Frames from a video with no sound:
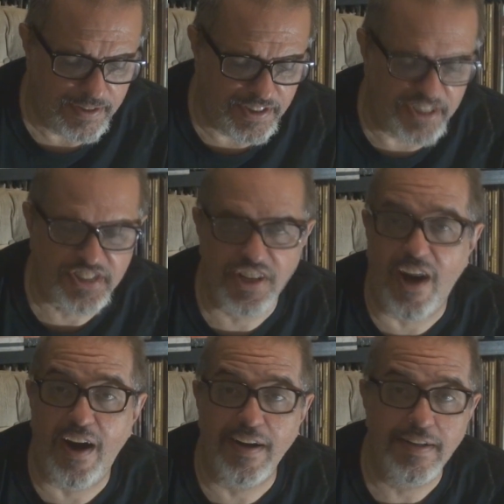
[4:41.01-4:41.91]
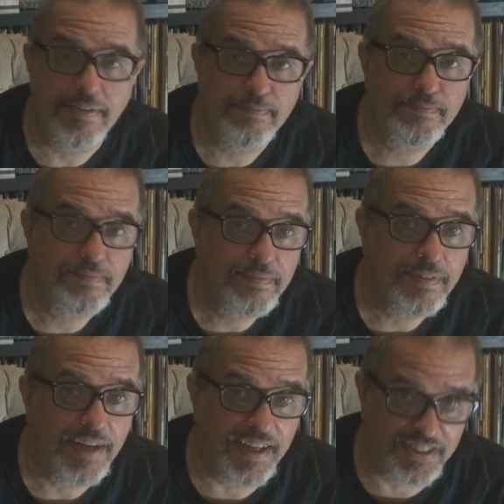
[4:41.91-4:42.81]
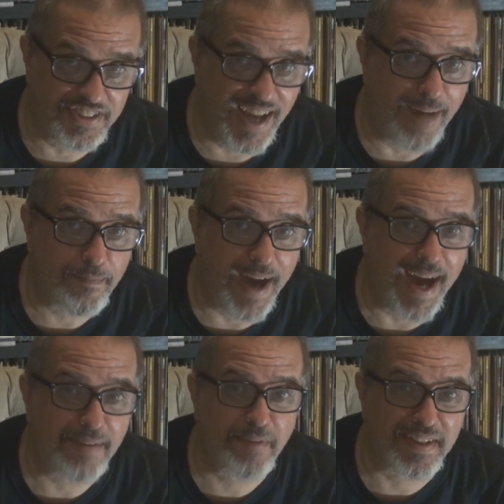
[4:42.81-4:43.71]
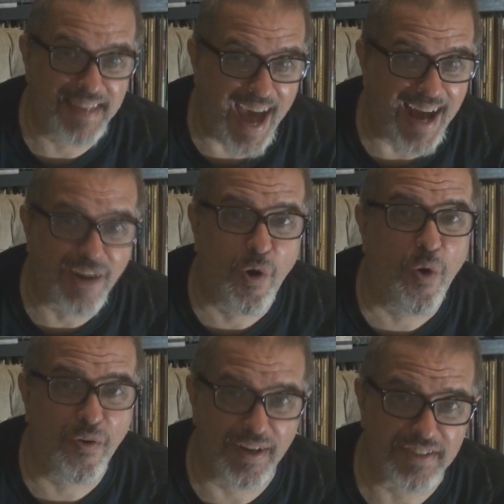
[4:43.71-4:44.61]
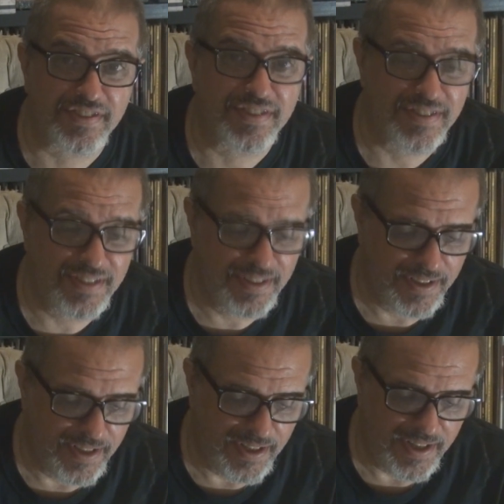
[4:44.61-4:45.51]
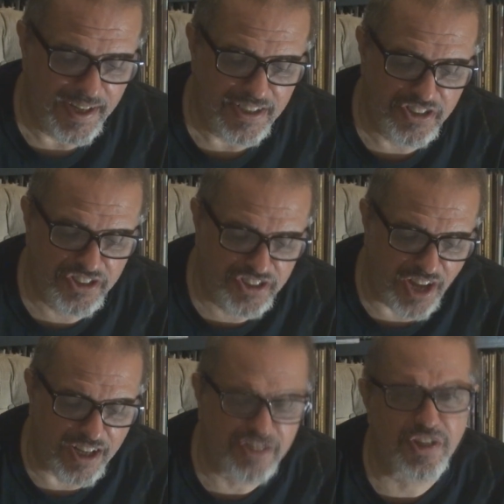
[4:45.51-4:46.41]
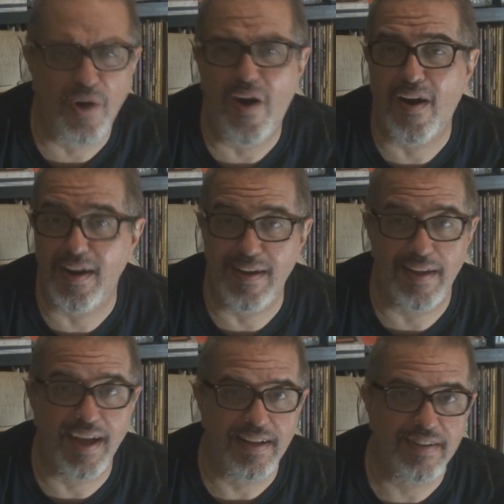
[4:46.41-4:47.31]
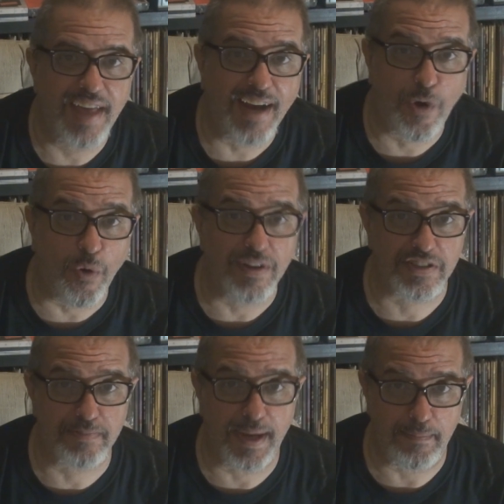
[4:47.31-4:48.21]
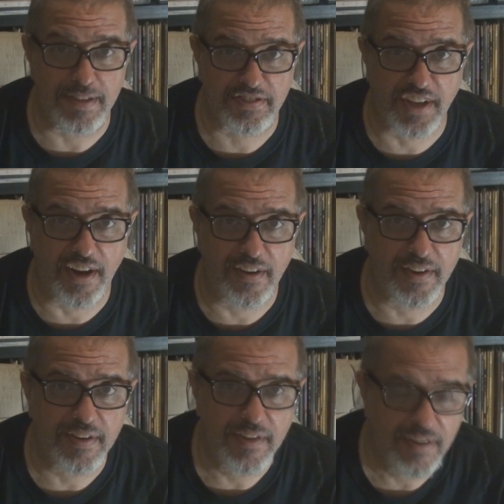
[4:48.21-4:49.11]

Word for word: this song, it's not bad, but that chorus sucks so hard. That, that chorus made me scared.